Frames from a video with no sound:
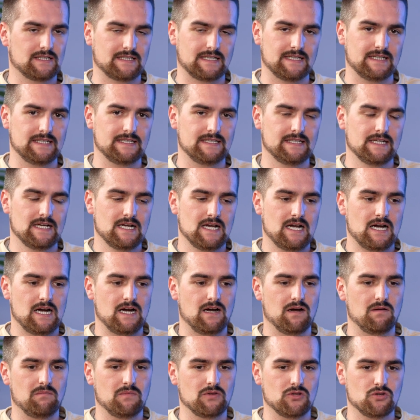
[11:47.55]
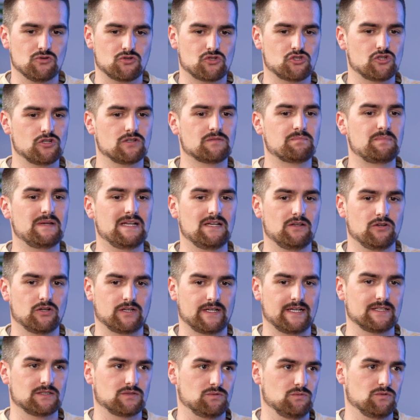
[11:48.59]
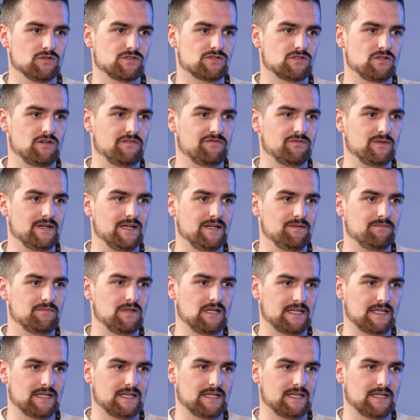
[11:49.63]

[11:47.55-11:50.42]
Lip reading: Okay, you should be looking towards software.